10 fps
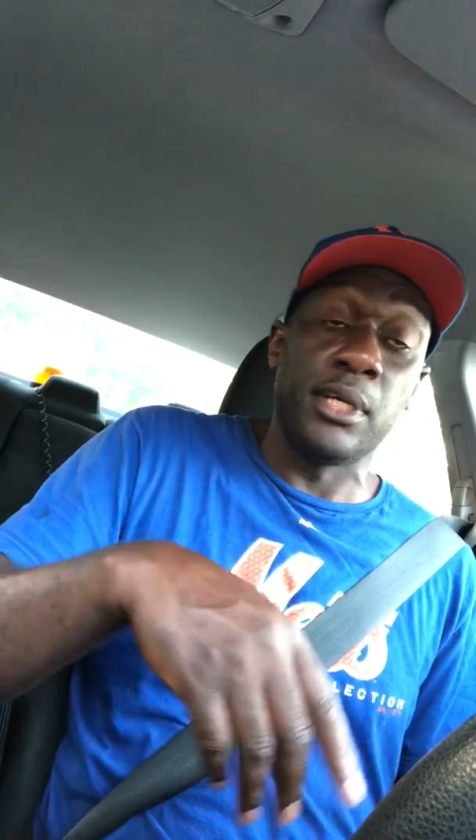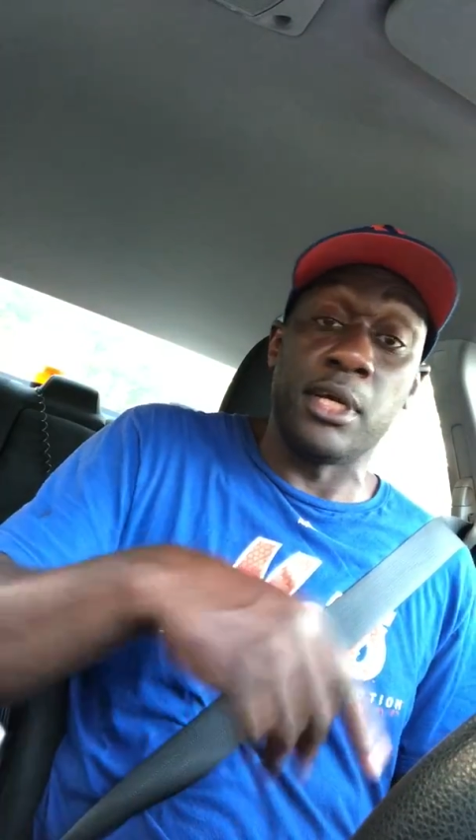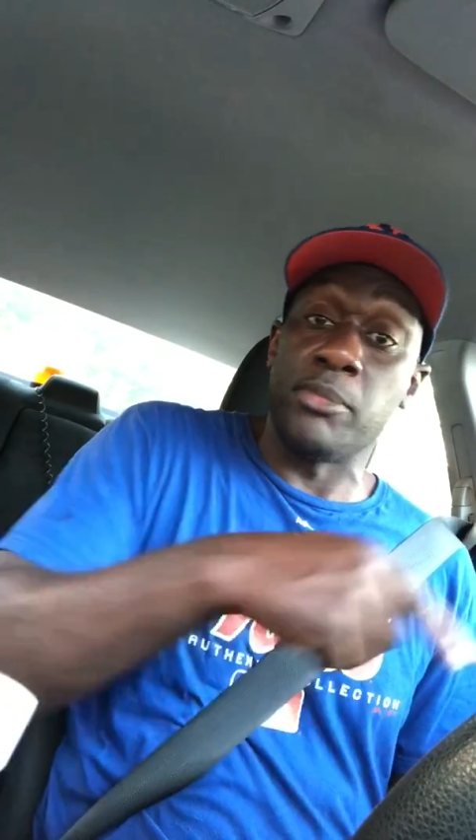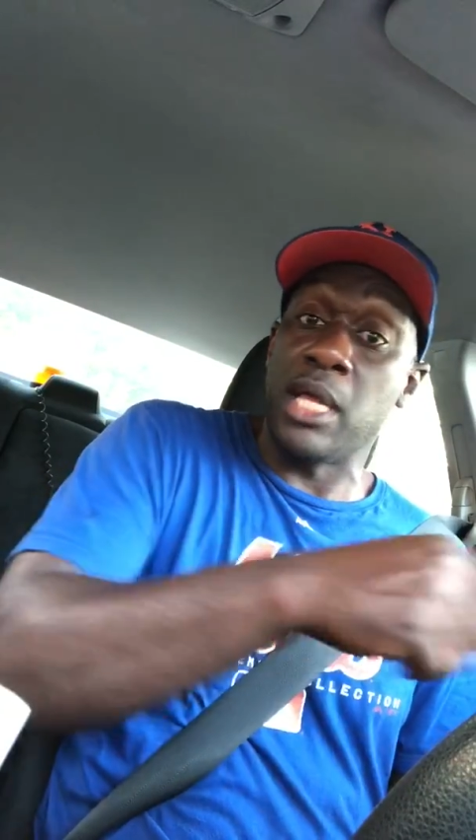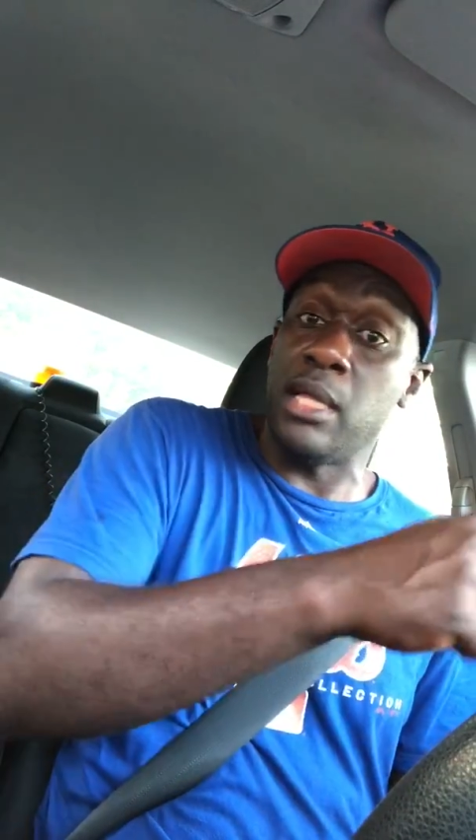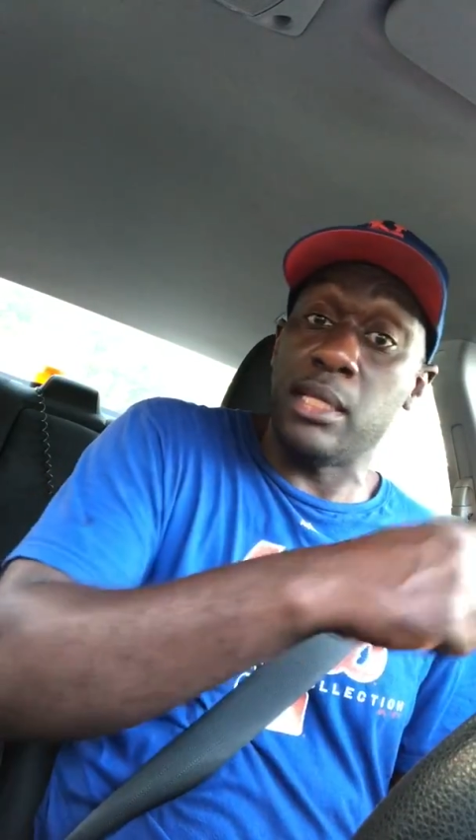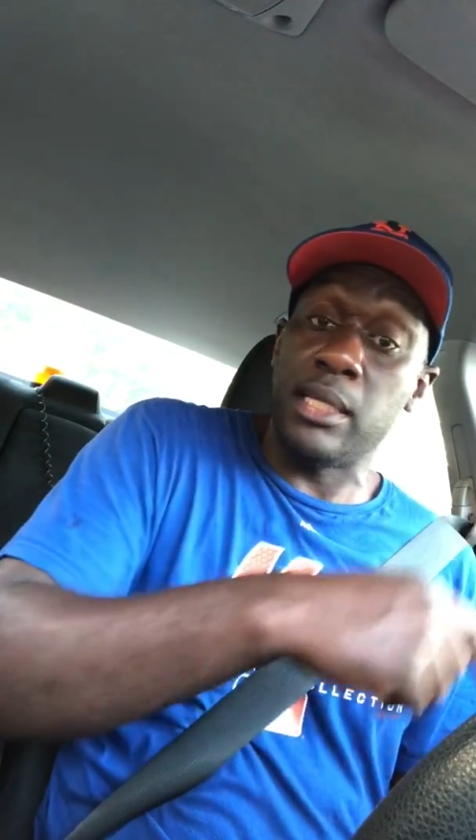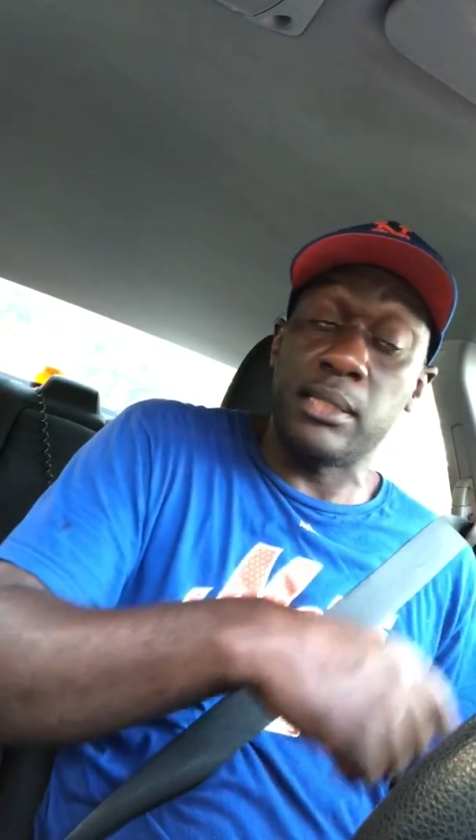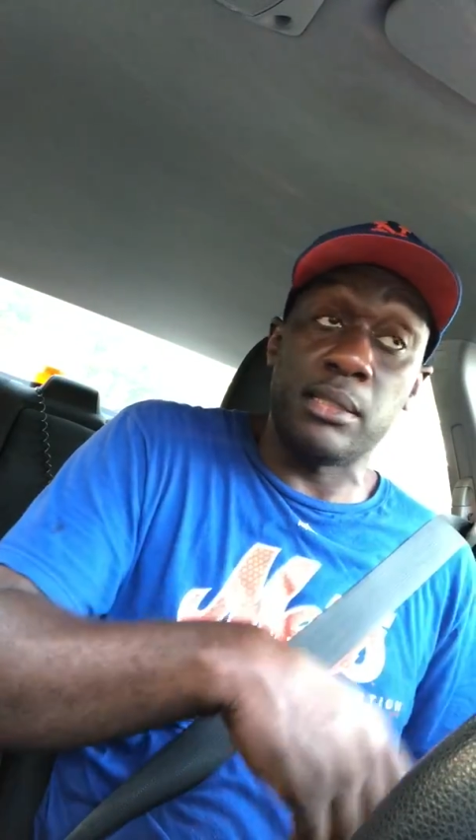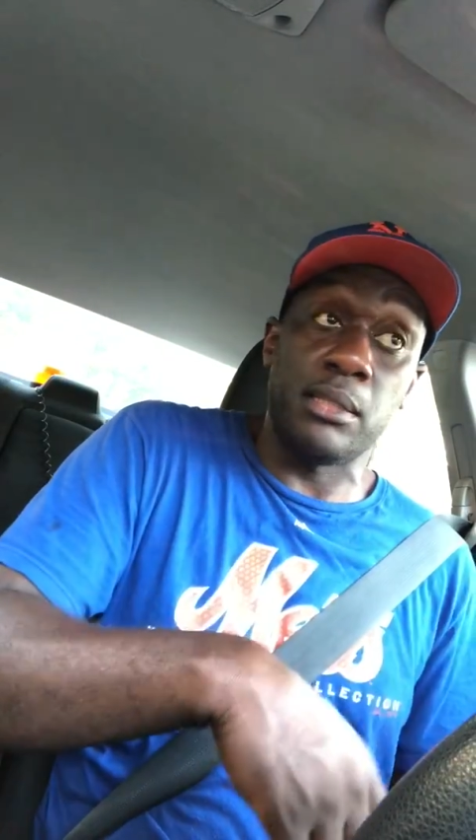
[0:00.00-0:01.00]
I'm not
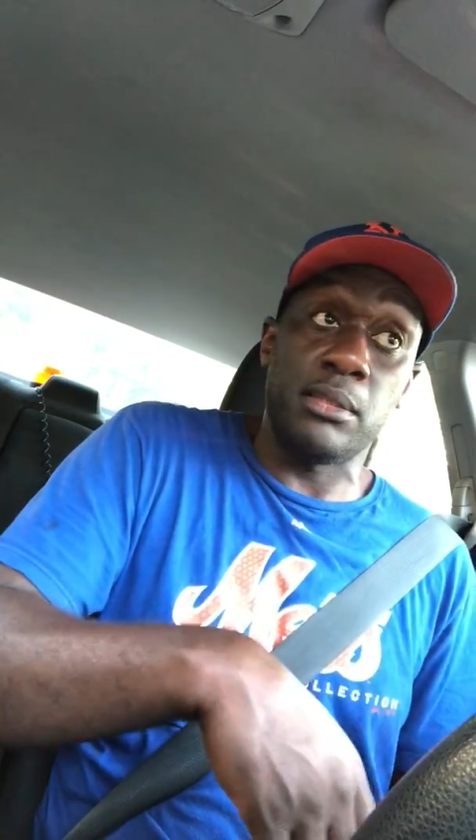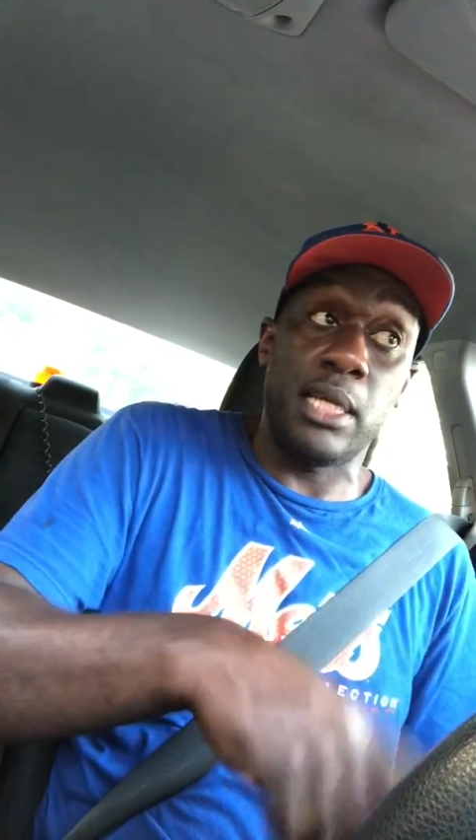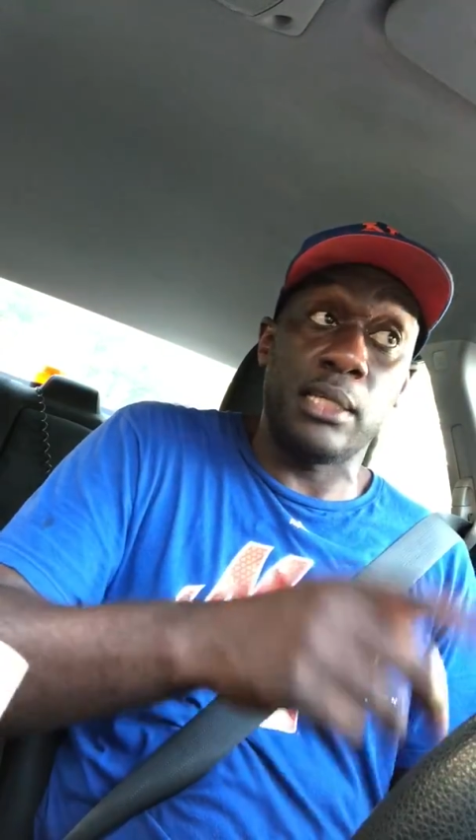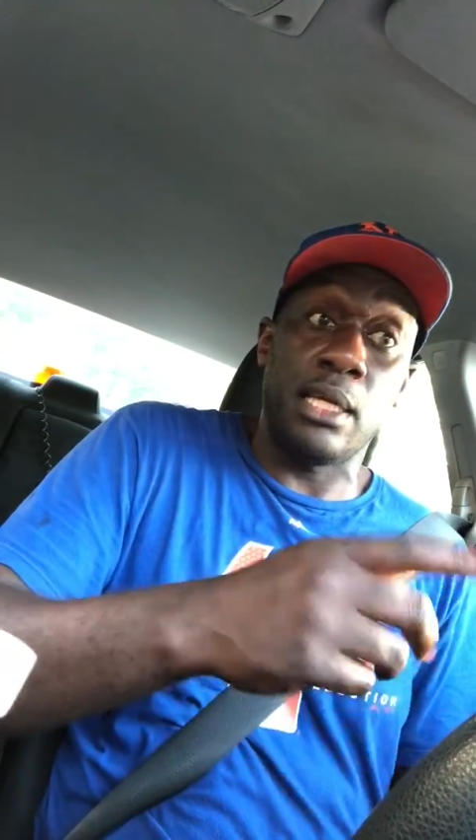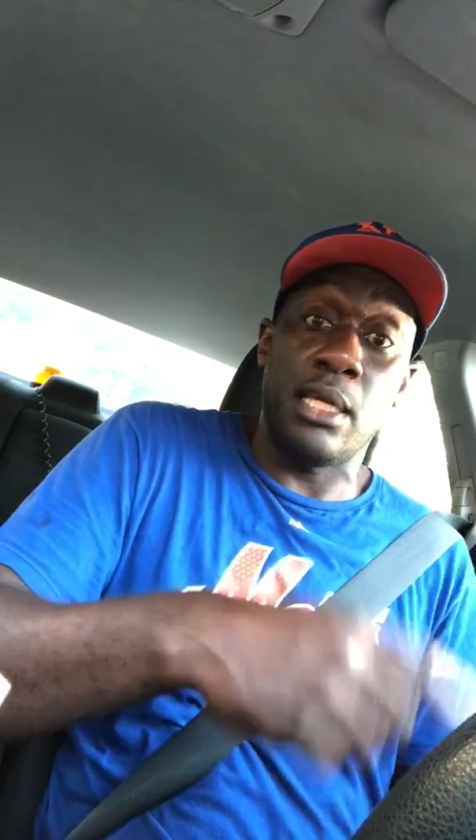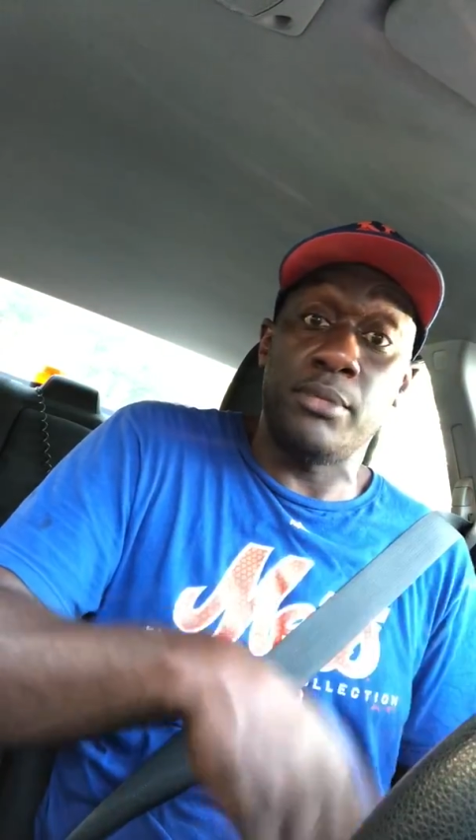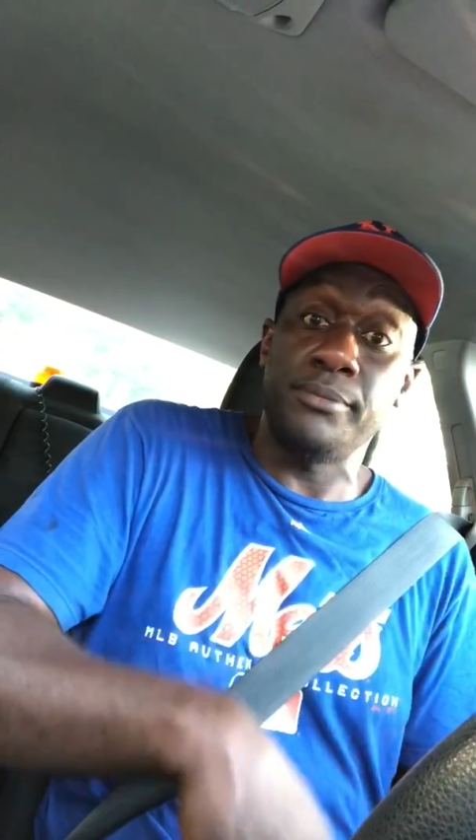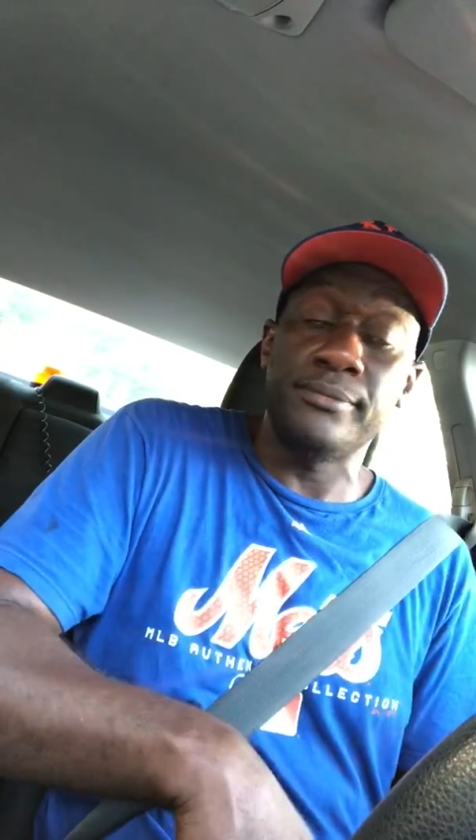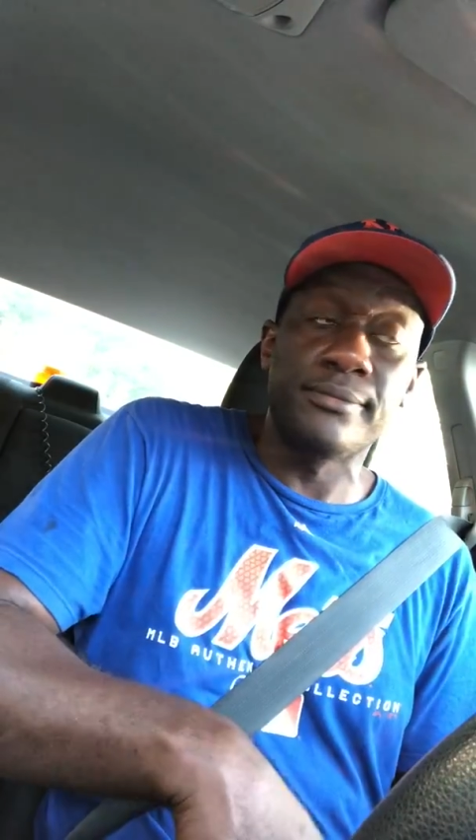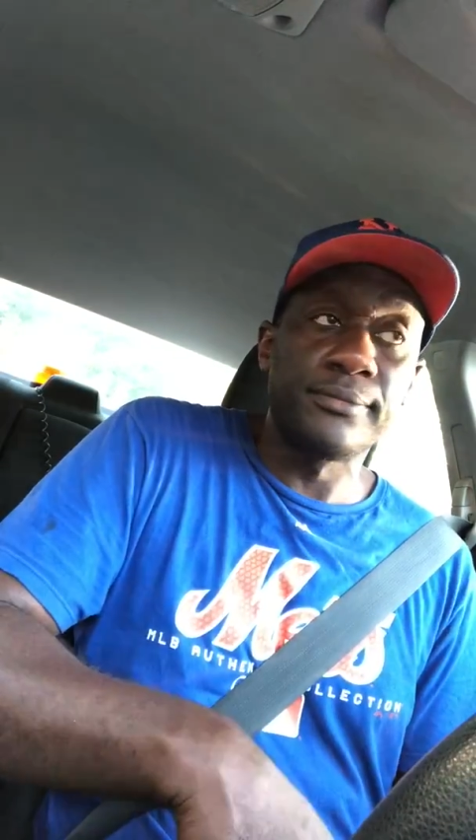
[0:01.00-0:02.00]
like like him."